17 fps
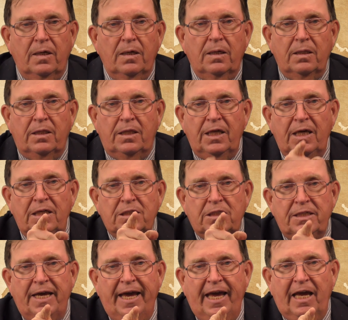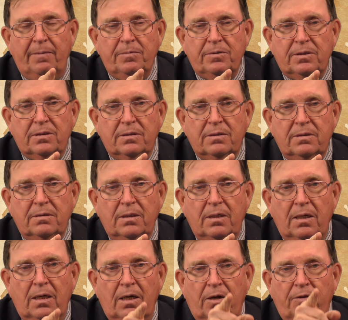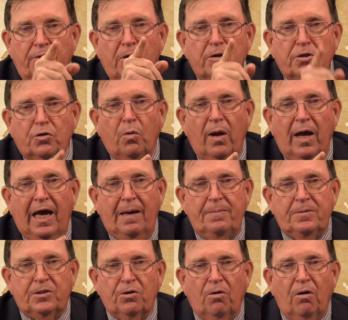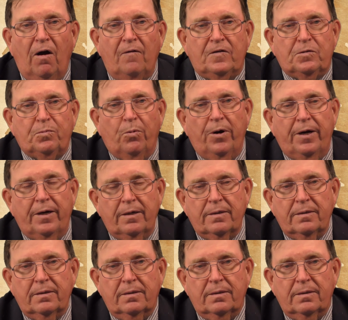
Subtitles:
These names, their tribes, their offspring,